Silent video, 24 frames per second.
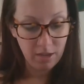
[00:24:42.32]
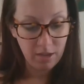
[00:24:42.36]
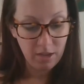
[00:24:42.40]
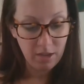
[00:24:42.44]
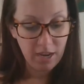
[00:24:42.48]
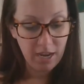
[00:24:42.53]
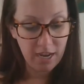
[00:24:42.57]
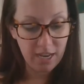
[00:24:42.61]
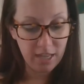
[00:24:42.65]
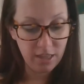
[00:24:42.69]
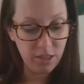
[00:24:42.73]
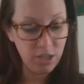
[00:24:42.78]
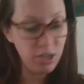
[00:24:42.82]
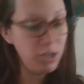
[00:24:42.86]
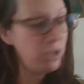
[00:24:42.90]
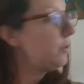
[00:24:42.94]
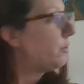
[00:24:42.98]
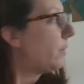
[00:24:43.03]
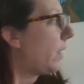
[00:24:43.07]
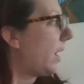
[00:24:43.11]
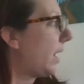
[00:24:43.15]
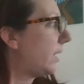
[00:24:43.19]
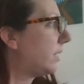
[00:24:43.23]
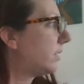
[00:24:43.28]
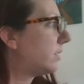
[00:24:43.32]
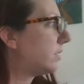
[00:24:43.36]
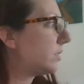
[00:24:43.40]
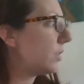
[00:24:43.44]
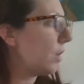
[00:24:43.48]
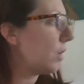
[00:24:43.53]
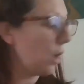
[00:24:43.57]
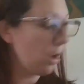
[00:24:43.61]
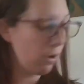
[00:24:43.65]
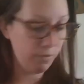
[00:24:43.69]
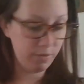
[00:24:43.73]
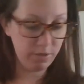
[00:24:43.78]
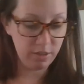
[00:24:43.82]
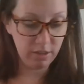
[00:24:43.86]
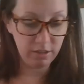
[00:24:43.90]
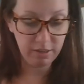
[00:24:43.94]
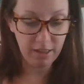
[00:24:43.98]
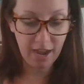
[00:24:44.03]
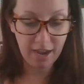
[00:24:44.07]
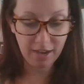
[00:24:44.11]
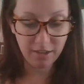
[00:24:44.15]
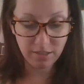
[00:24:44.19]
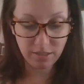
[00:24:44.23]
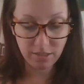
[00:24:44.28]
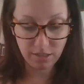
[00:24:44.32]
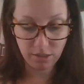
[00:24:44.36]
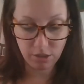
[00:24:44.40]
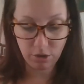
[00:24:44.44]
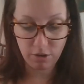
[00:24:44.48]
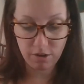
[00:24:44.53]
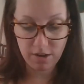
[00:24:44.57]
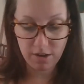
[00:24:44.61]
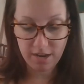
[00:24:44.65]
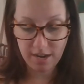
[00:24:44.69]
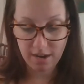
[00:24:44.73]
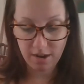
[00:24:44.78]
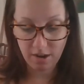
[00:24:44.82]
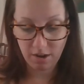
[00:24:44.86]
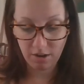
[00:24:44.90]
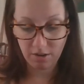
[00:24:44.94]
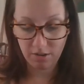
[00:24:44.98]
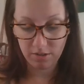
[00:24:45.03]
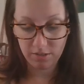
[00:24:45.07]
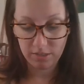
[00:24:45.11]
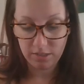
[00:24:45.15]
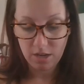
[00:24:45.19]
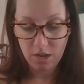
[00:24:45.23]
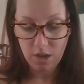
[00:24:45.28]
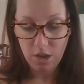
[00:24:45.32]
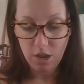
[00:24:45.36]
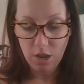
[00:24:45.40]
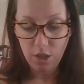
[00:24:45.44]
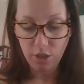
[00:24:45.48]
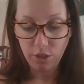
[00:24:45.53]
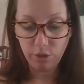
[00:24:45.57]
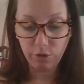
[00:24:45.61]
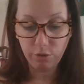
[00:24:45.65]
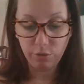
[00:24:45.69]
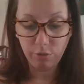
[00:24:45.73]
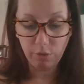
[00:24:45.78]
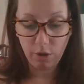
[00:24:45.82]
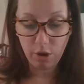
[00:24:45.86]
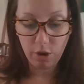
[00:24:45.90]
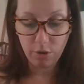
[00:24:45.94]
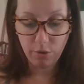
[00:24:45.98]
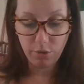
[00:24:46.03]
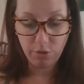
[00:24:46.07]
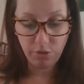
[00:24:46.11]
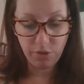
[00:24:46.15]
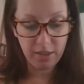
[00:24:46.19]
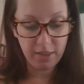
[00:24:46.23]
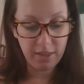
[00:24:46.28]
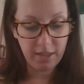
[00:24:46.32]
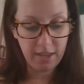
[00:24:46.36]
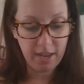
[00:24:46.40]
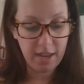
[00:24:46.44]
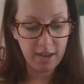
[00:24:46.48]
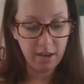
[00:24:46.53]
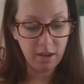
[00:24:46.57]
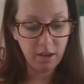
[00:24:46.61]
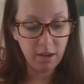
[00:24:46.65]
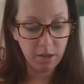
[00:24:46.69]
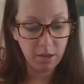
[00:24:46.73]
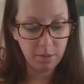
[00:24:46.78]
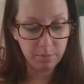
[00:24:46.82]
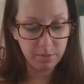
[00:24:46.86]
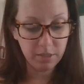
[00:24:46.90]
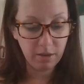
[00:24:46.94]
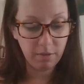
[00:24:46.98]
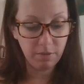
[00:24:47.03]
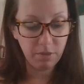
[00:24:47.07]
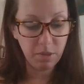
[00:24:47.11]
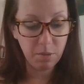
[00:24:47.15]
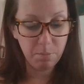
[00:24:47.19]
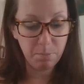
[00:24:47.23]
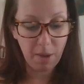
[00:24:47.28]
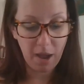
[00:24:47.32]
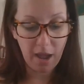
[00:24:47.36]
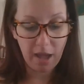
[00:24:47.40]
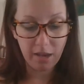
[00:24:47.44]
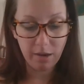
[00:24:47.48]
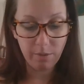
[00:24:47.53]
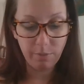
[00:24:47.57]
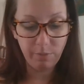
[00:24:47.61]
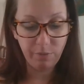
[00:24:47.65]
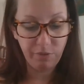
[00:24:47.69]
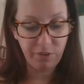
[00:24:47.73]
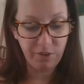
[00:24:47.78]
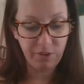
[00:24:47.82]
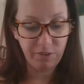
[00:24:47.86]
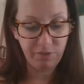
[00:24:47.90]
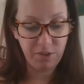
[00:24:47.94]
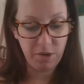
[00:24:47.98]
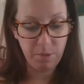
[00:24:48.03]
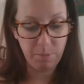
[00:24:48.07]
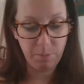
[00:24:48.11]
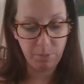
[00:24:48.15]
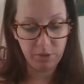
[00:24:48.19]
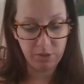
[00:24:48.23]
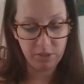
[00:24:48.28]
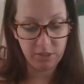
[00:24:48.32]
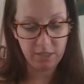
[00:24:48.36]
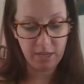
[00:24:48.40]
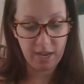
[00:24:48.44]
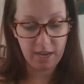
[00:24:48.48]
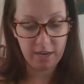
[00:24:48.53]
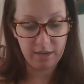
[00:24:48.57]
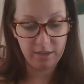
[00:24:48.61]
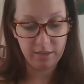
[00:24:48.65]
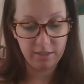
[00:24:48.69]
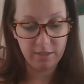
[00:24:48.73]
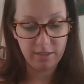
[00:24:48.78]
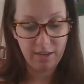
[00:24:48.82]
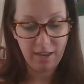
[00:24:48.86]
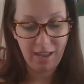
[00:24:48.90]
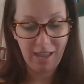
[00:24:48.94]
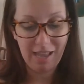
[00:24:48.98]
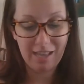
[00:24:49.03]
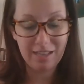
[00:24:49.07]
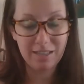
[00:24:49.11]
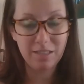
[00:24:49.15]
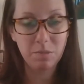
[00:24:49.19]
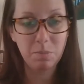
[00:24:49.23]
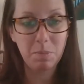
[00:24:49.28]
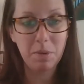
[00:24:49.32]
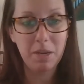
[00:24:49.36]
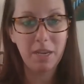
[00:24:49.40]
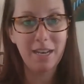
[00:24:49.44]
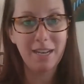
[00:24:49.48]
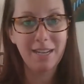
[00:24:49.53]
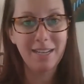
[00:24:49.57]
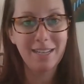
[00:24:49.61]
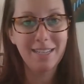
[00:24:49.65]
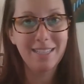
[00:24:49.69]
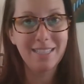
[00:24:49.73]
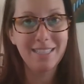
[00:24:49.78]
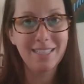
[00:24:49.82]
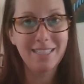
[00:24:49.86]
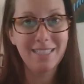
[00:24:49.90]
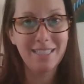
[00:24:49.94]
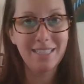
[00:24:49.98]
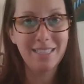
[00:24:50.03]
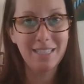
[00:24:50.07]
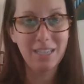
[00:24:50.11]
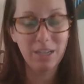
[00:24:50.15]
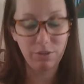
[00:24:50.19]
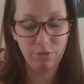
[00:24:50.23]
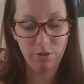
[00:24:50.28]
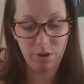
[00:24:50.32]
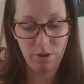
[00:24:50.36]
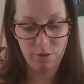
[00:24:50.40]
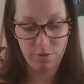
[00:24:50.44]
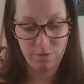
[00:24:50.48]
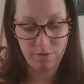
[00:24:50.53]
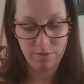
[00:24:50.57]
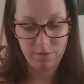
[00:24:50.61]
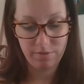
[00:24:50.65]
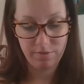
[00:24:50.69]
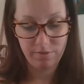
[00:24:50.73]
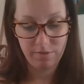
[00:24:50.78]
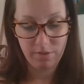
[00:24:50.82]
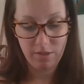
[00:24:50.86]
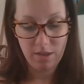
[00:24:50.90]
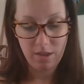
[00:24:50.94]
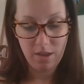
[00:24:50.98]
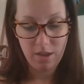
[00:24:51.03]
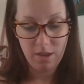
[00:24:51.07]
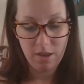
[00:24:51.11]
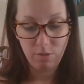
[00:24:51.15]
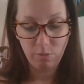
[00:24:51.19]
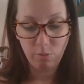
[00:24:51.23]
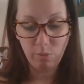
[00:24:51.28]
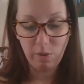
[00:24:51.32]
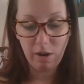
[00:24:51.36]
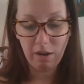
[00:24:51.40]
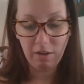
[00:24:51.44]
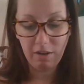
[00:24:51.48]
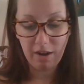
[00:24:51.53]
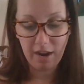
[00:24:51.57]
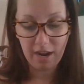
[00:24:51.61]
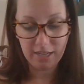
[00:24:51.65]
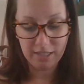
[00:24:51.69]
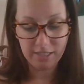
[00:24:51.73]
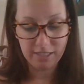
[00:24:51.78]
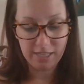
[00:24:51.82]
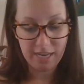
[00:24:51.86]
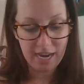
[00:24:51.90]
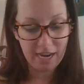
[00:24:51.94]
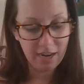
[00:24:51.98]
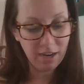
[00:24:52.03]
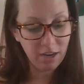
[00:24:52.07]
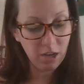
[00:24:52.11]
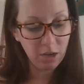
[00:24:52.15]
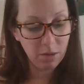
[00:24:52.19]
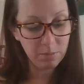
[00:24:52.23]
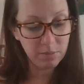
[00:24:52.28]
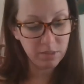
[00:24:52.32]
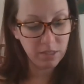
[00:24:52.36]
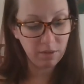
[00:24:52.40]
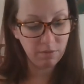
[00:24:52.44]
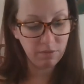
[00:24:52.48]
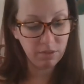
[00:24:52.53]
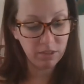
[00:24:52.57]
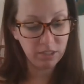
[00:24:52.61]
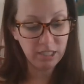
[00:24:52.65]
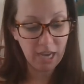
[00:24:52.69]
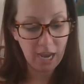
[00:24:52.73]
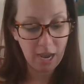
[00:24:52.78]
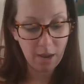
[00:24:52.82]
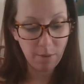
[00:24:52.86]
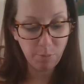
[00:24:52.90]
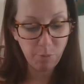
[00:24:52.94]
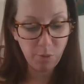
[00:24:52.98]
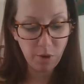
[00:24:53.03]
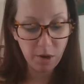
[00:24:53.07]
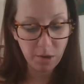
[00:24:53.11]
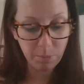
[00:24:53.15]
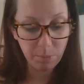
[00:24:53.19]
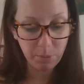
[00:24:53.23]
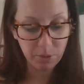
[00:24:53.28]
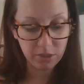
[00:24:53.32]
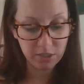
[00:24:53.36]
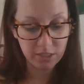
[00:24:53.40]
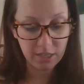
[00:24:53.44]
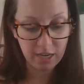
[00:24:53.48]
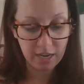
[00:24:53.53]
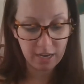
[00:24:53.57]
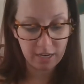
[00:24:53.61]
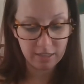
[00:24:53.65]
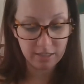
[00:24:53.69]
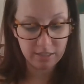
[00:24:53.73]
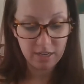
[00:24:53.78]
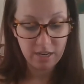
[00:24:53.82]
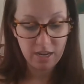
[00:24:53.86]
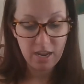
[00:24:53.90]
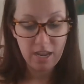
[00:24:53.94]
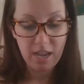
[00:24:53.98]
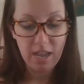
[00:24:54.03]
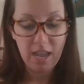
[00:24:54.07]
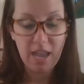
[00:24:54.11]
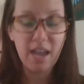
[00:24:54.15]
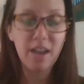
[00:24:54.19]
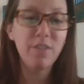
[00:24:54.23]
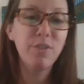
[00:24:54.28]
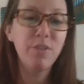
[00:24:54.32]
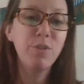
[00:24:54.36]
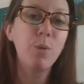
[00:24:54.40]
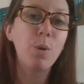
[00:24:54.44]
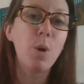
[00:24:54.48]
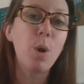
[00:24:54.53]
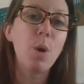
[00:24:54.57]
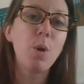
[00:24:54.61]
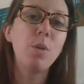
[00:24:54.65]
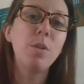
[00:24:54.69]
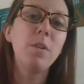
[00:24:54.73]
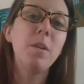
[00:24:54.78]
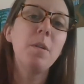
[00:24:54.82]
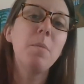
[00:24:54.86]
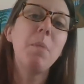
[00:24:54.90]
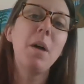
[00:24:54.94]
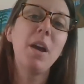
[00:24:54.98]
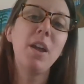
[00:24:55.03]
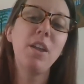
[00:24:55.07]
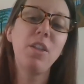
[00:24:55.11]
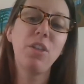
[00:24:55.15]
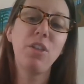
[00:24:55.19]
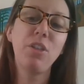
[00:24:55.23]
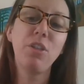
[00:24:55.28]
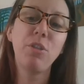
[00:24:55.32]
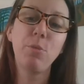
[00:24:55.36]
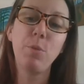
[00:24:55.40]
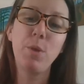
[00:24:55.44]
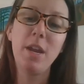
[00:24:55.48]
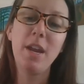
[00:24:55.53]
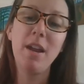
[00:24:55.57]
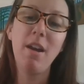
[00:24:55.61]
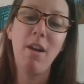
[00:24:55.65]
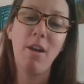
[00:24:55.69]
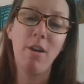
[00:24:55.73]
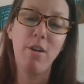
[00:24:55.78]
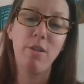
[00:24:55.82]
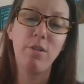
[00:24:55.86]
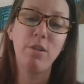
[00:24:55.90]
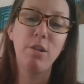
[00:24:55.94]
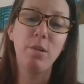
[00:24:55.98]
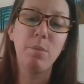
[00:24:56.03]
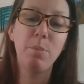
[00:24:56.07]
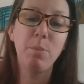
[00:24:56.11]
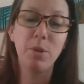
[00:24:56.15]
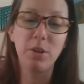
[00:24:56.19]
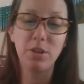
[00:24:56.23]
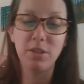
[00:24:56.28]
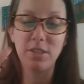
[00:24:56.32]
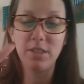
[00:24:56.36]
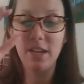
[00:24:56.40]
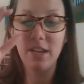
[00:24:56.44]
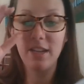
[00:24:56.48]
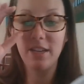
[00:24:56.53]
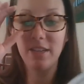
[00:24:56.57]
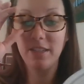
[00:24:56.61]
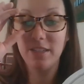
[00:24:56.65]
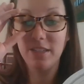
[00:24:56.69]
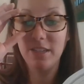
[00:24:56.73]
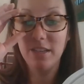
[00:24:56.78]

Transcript: In the U.S., over the last 30 years, the growth in the incomes of the bottom 50% has been 0, whereas incomes of the top 1% have grown by 300%.